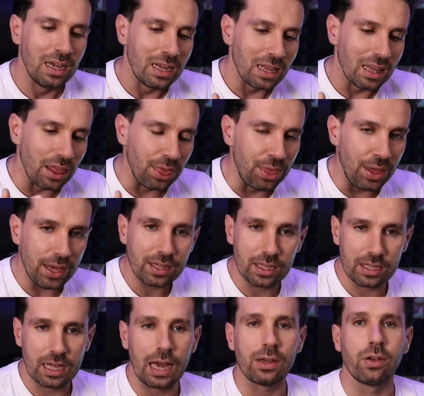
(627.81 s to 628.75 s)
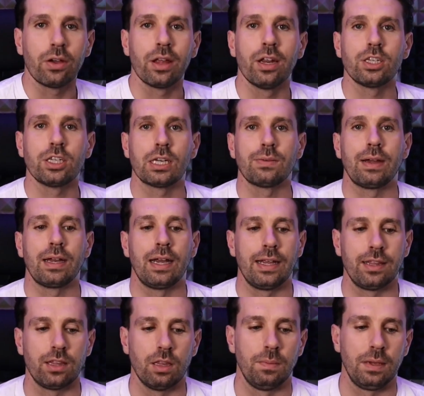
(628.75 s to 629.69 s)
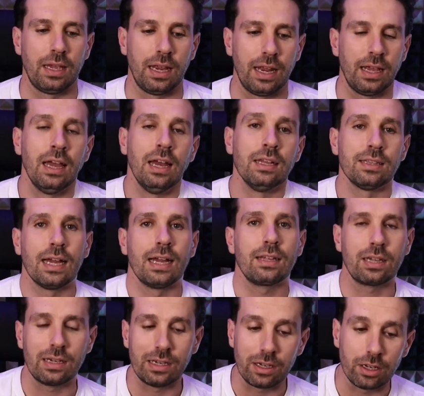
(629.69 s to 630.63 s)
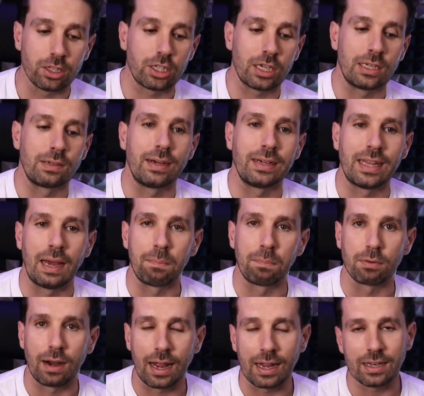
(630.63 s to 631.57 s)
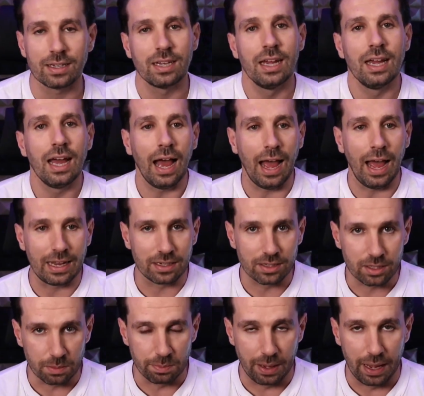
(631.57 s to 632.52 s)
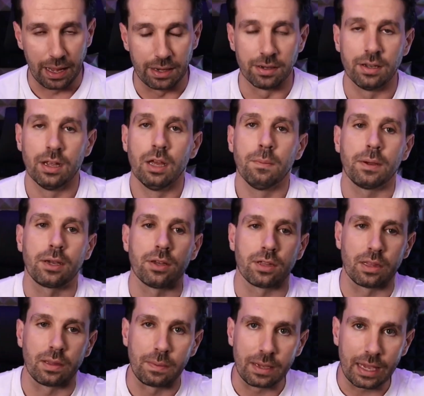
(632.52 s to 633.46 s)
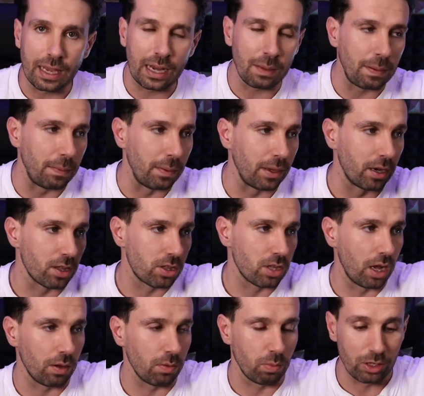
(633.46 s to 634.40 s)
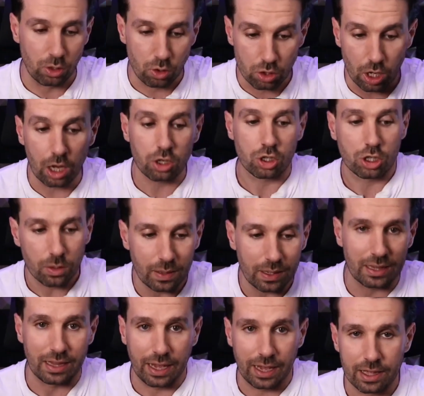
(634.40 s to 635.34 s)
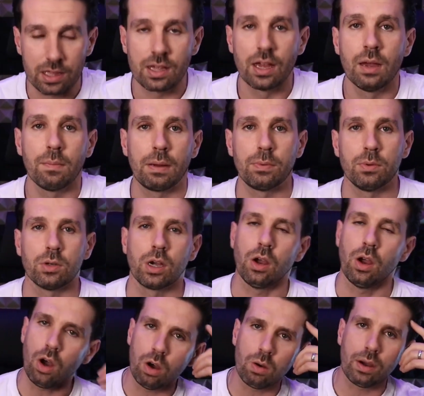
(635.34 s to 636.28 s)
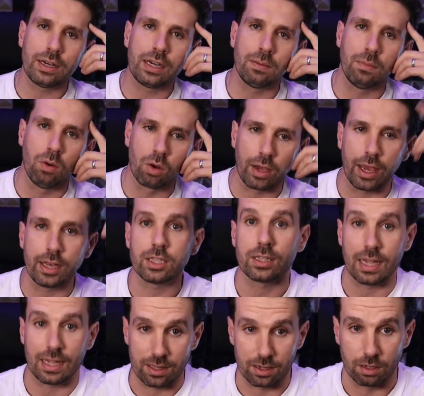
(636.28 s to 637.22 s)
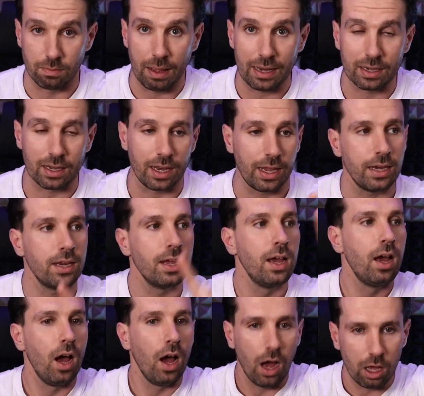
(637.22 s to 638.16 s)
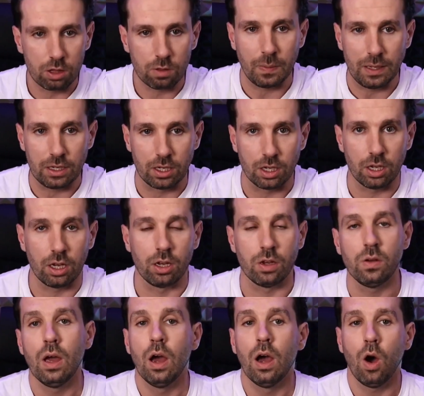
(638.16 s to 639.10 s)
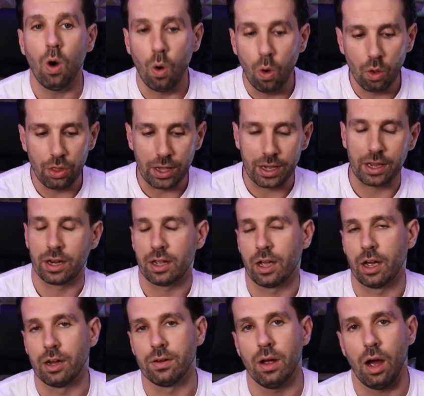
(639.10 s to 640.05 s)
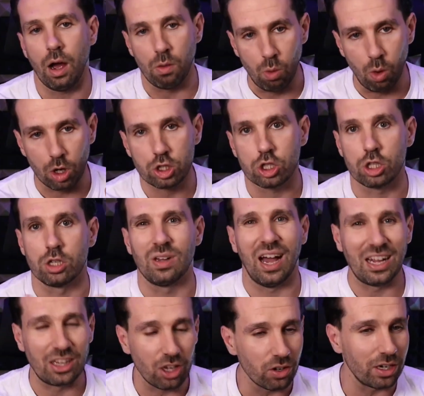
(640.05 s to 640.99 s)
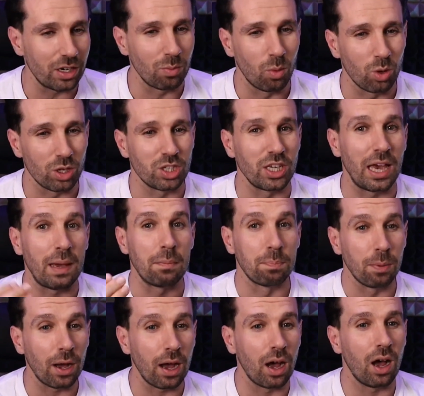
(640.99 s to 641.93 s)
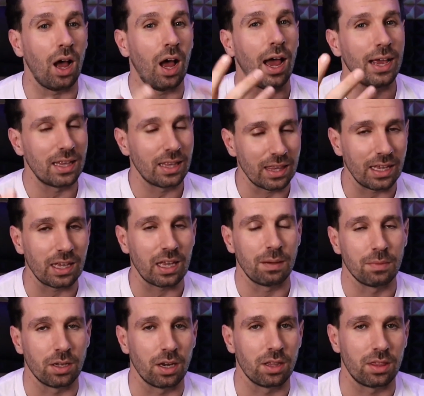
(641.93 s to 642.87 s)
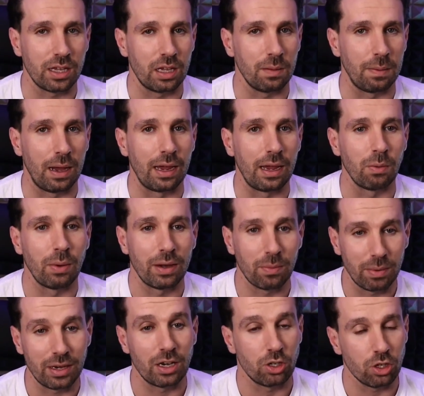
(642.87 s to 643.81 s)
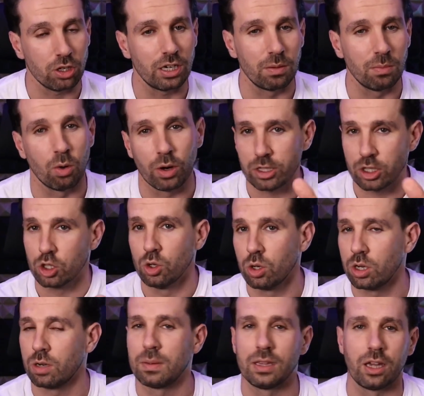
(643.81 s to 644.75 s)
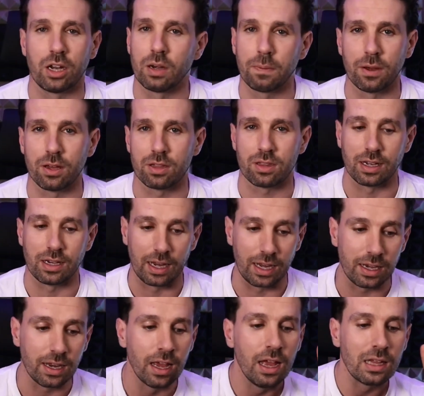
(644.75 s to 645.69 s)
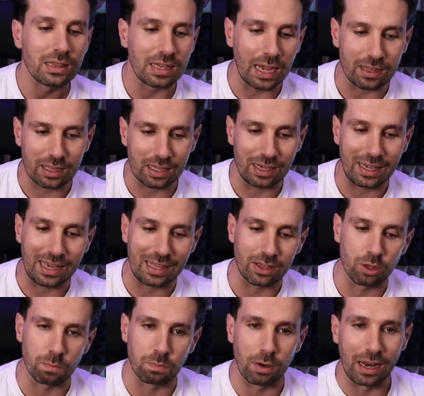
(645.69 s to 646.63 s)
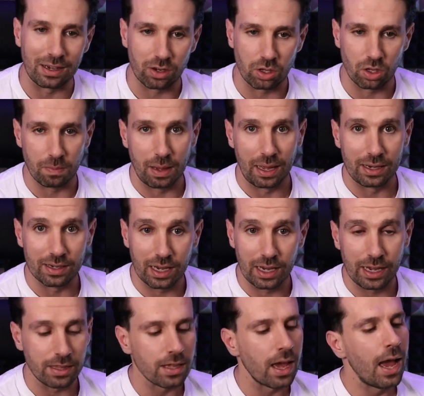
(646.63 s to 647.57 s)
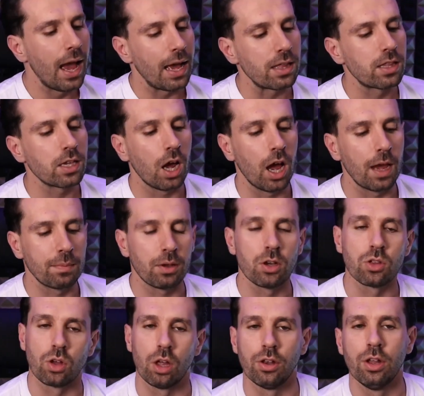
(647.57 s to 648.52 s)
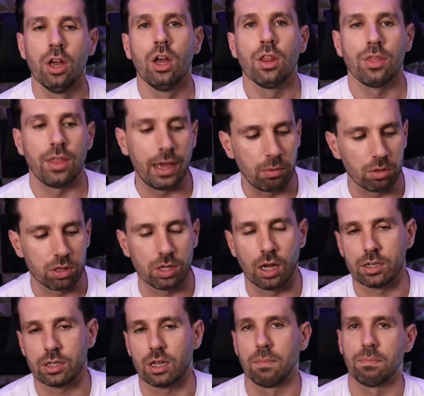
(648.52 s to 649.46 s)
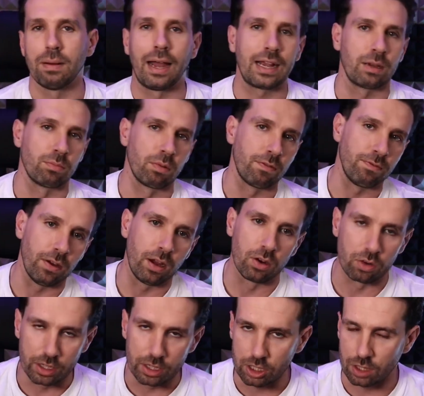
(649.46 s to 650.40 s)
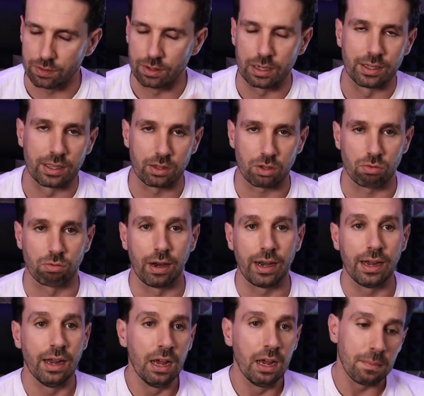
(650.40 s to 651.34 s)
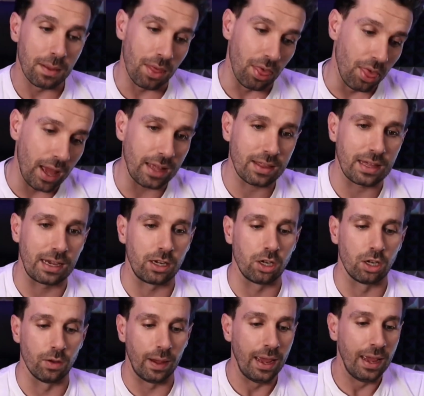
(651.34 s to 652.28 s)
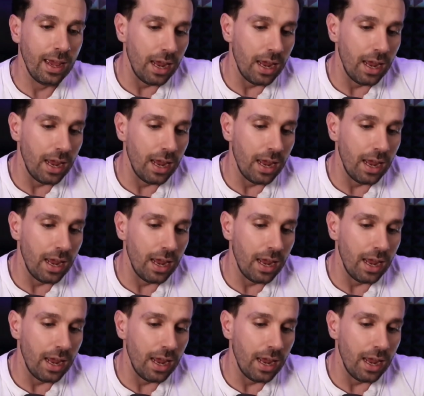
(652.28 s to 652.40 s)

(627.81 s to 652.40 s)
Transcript: This is how you're going to generate leads at the beginning. That's how you're going to generate that brand and demand. Because at the beginning, people are going to start, when you start doing this, people will go, oh, I need a mortgage. That's a demand lead. I'll speak to you. Or they're going to go, I'll watch you. I don't need a mortgage yet, but I think I'm going to think about it. When I do need a mortgage, you're going to be the only person I need. That's how you get those brand and demand leads. As time goes on, they will start to come back and refer on each other, and that's great. But that's how you do it.